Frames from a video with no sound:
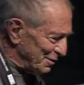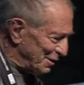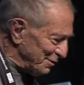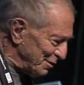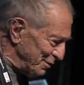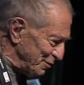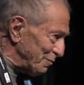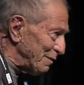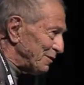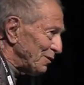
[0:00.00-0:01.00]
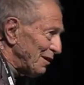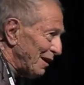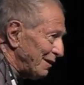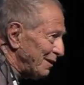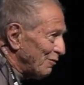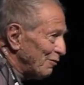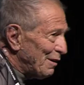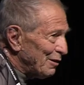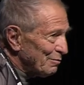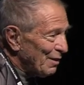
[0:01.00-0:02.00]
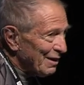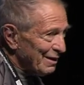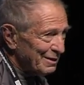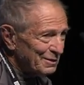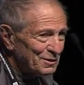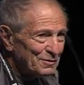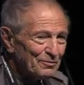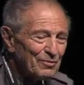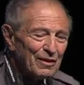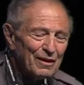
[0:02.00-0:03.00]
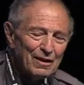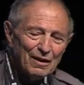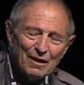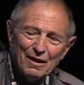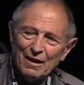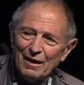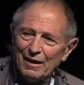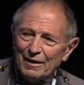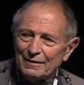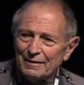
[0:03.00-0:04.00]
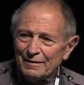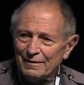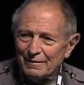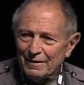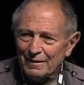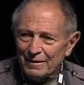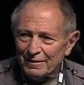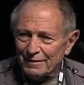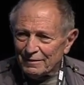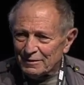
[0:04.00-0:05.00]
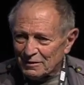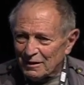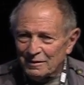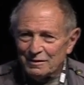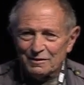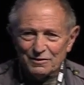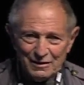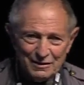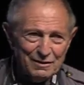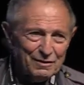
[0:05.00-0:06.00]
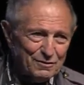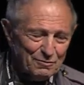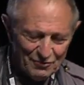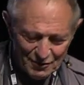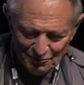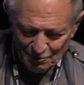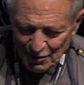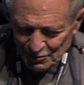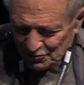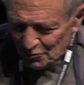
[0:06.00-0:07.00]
she introduced me to a lady of about my age. And this lady agreed to pose for